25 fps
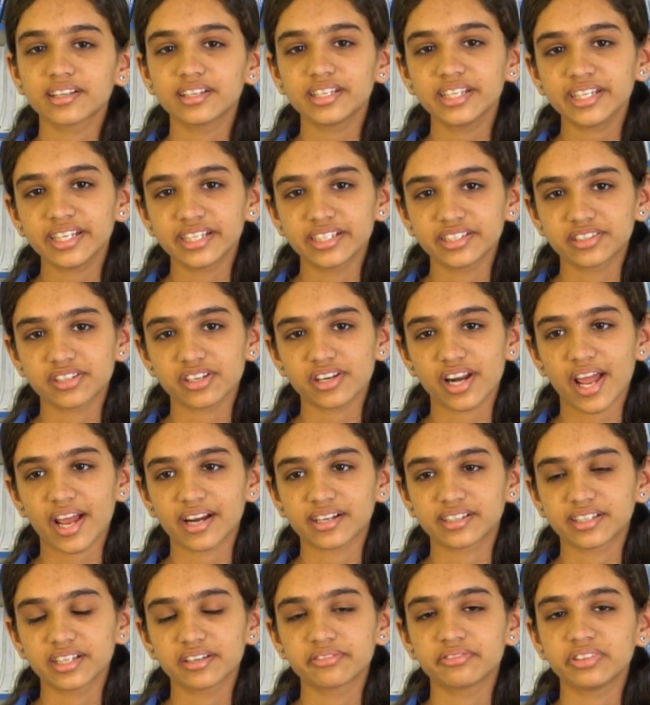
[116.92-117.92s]
really
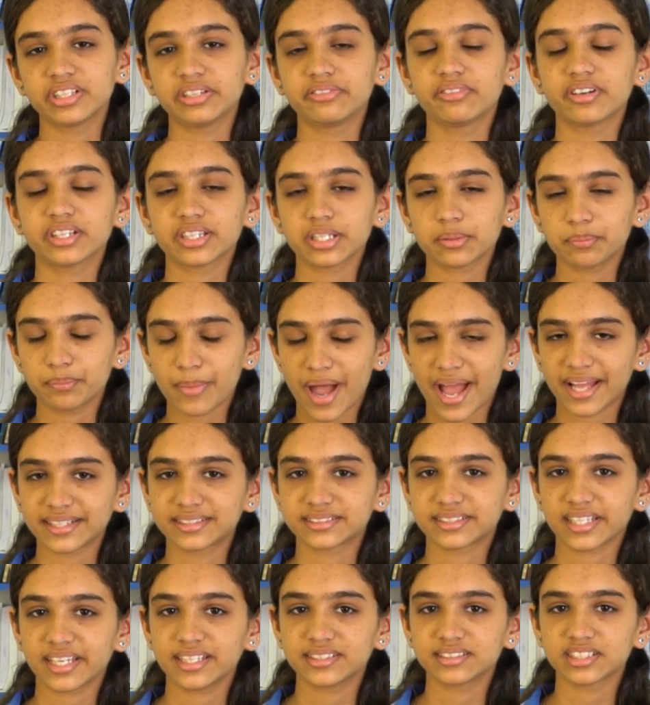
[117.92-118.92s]
interactive, even the
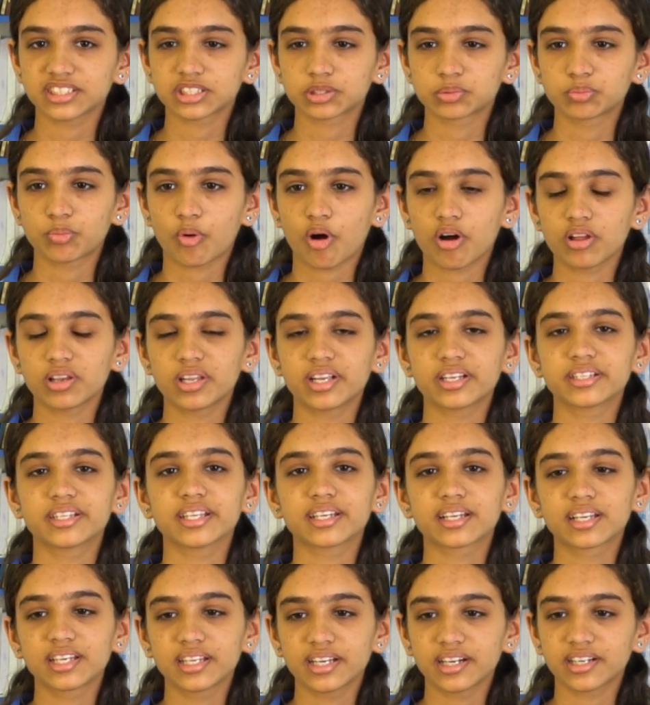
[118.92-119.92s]
batch size is smaller,
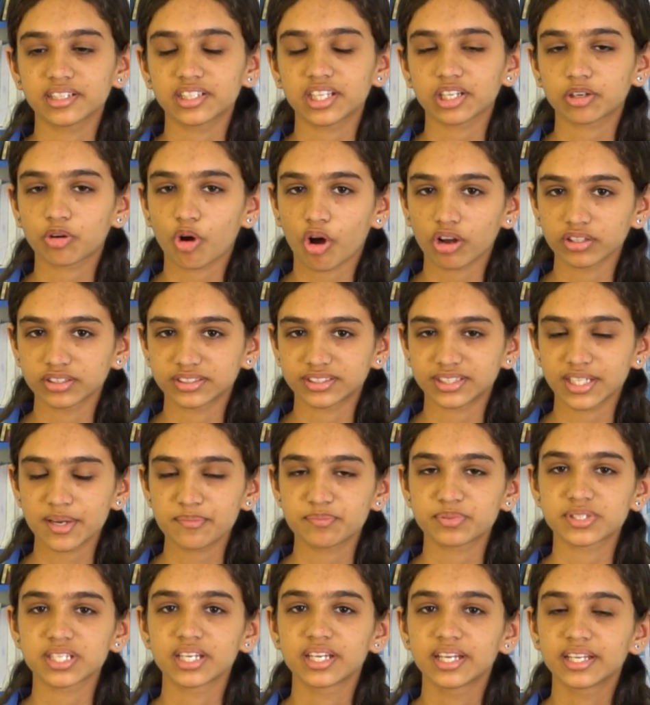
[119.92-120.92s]
they clear the
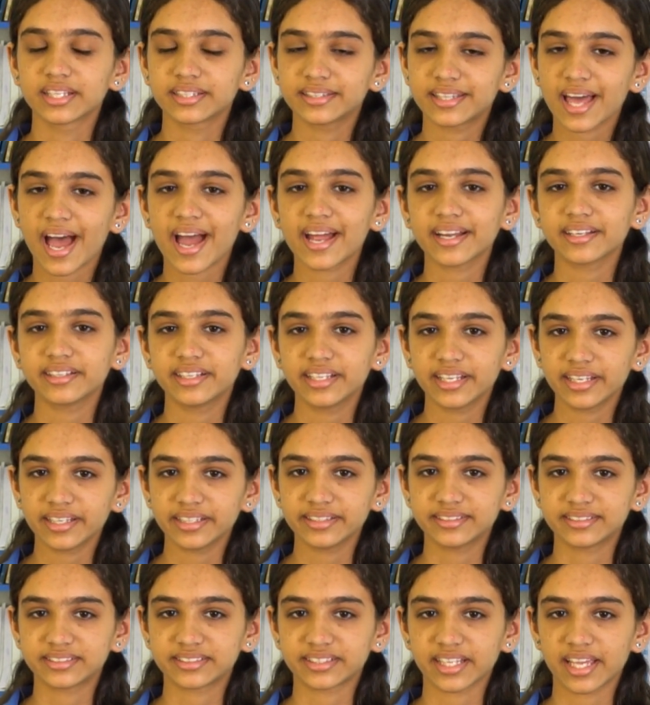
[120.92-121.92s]
concepts that
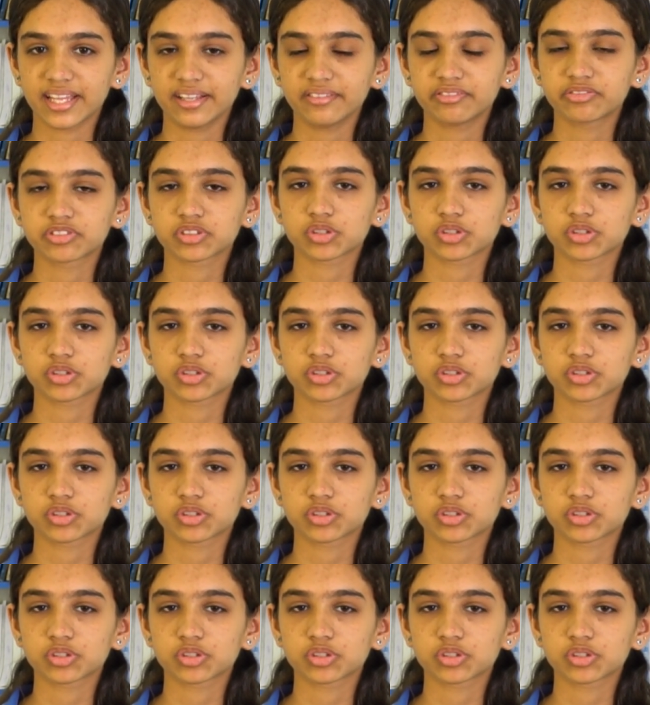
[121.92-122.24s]
day itself.